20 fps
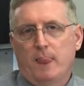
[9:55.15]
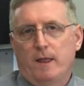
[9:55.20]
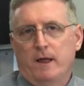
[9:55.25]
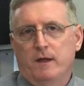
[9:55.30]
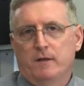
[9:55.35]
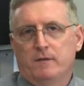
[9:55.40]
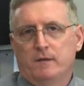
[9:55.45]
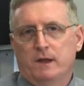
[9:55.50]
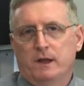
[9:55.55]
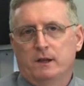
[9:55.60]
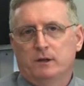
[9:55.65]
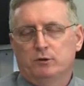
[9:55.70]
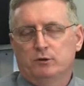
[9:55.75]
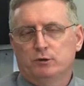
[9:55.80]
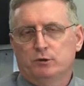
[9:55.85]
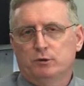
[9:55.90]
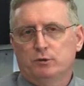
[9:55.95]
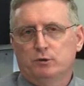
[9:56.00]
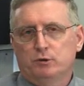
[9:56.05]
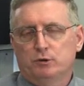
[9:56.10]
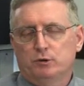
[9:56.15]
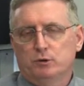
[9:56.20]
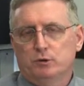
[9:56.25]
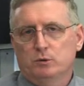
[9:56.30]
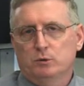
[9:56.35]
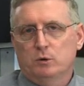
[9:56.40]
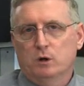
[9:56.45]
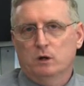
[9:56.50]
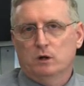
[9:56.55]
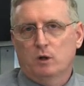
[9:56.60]
And then due
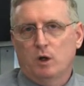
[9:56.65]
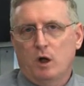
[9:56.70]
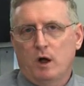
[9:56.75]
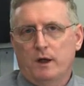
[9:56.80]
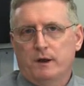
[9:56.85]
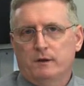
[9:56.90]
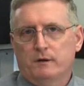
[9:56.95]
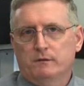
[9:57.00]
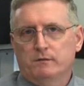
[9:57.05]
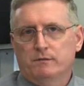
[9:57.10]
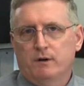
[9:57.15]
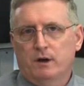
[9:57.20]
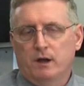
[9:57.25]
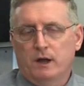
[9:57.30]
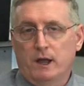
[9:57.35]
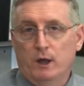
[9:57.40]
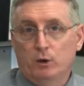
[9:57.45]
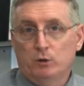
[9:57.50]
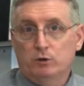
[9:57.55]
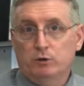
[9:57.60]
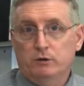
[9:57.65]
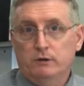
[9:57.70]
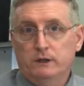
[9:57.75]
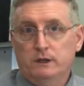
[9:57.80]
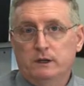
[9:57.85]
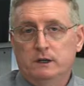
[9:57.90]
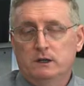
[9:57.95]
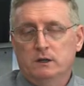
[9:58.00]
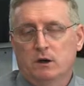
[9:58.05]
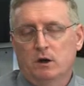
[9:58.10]
to a lot of
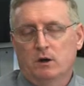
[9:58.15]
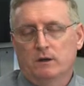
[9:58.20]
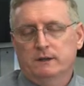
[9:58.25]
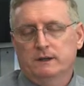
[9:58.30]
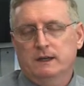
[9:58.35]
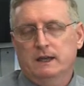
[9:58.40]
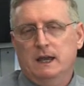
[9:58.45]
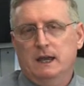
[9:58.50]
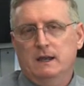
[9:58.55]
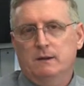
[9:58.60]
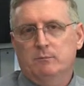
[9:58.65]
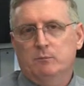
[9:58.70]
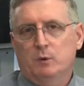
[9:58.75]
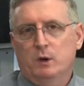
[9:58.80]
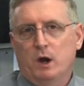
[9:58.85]
elderly on the Cape,